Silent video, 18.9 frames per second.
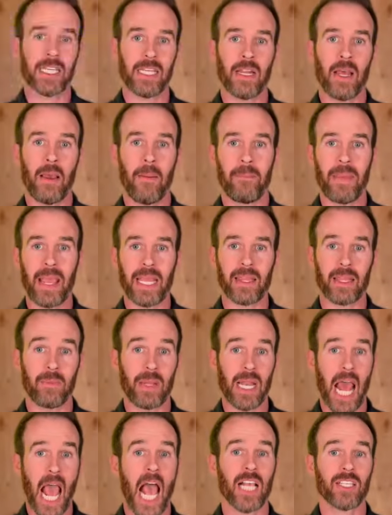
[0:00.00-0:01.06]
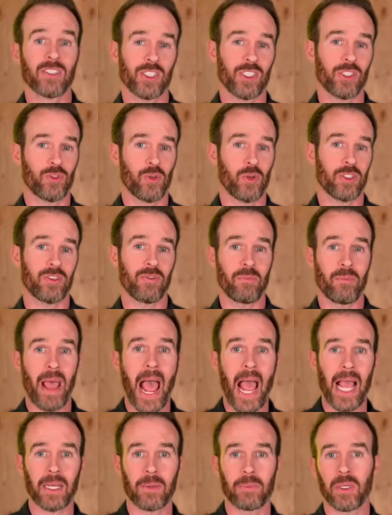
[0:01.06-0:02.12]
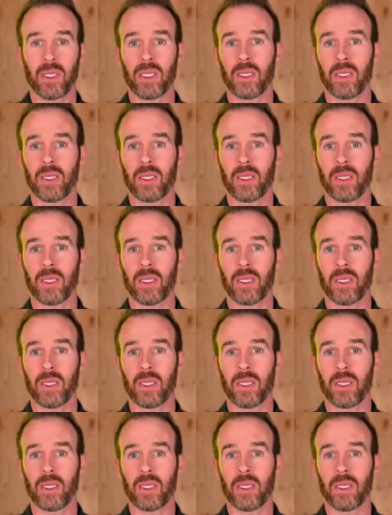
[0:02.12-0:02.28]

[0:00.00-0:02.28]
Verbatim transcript: can make them an excellent source of backup